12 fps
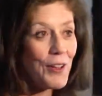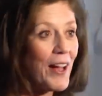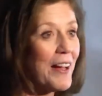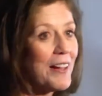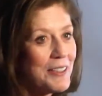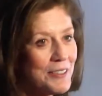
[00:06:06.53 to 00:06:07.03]

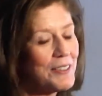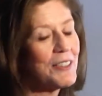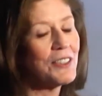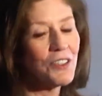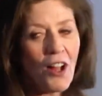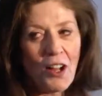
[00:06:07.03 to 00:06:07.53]
Okay,
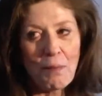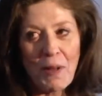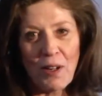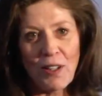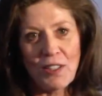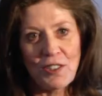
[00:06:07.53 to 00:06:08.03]
long
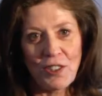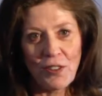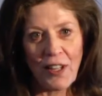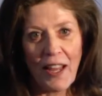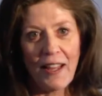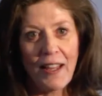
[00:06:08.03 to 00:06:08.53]
marriage,
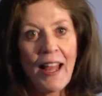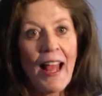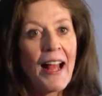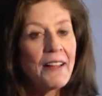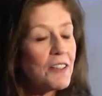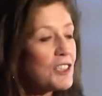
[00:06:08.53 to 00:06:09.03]
okay,
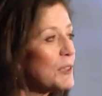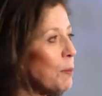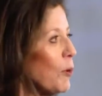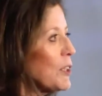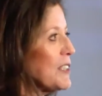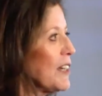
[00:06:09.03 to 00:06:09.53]
and there's
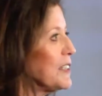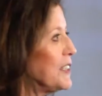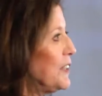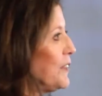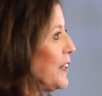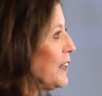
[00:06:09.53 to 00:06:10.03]
sports on
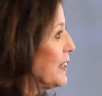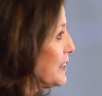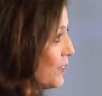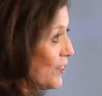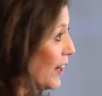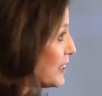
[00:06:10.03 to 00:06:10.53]
TV.
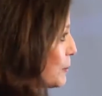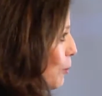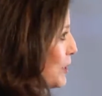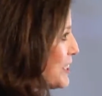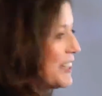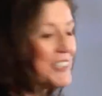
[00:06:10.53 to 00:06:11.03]
Is there not
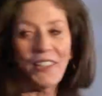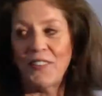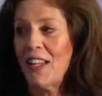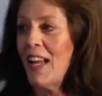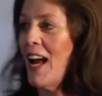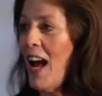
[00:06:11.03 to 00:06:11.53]
sports on
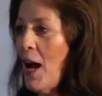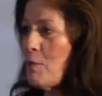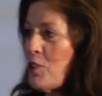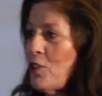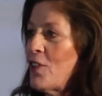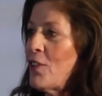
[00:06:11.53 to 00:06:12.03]
TV?
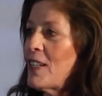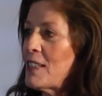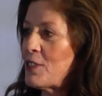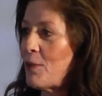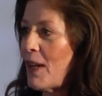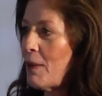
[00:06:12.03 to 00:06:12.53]
I'm sure there
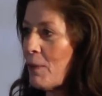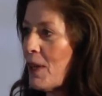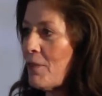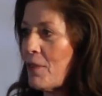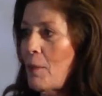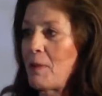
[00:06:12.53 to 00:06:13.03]
is, right?
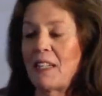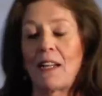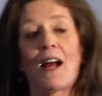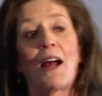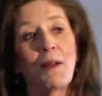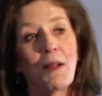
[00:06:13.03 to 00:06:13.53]
Whatever. I mean,
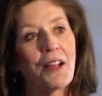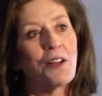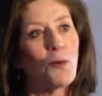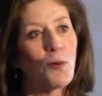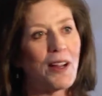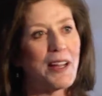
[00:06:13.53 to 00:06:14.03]
I
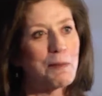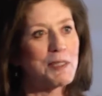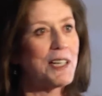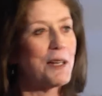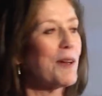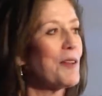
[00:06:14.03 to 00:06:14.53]
know where I am
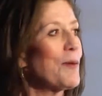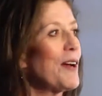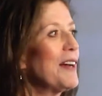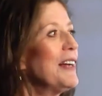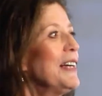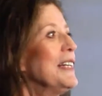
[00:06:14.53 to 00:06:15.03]
today, by the
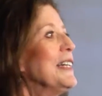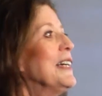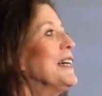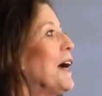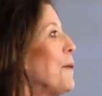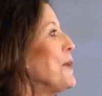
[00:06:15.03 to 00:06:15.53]
way.
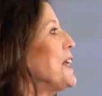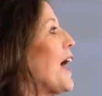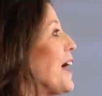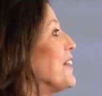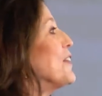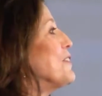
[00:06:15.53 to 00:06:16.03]
I mean,
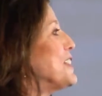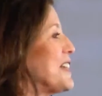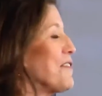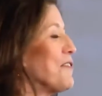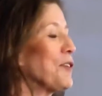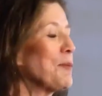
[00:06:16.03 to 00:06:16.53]
I live in
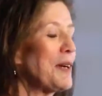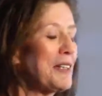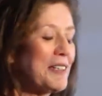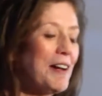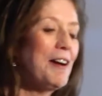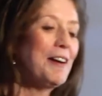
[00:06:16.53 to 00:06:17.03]
Denver,
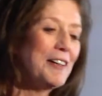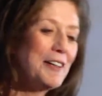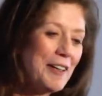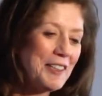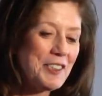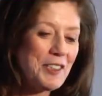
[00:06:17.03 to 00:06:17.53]
but
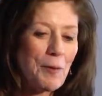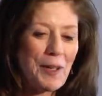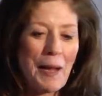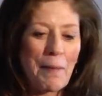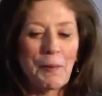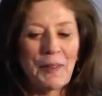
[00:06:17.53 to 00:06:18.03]
I saw
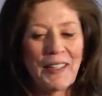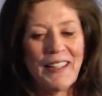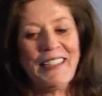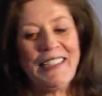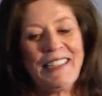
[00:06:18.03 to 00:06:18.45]
what happened with,